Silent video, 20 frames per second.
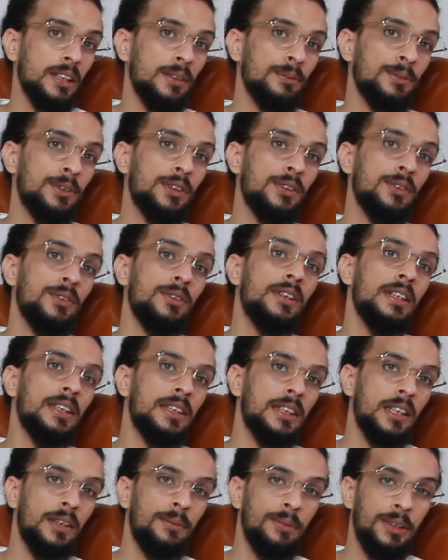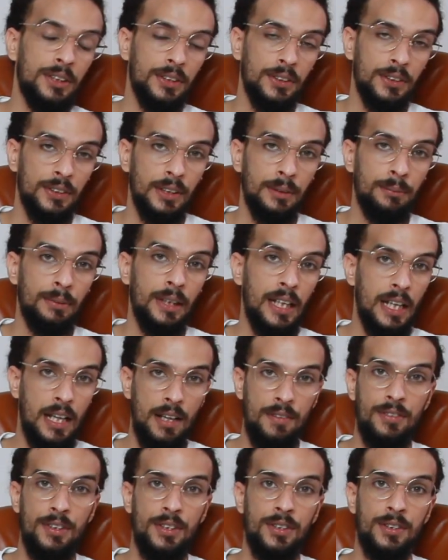comes to discriminatory
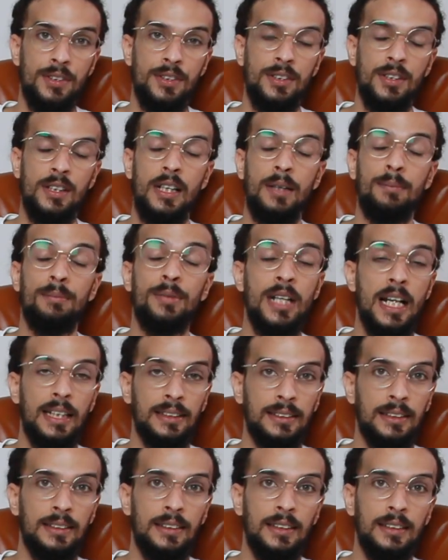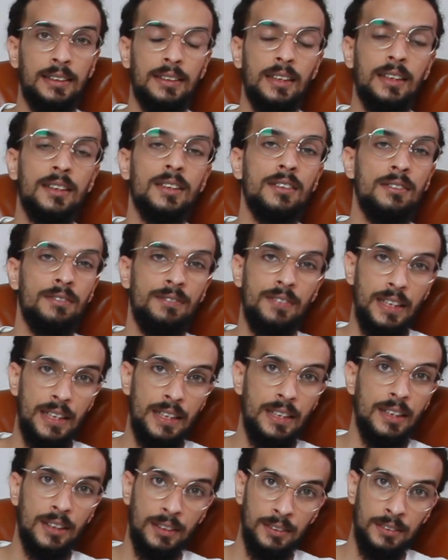behavior and practices that convey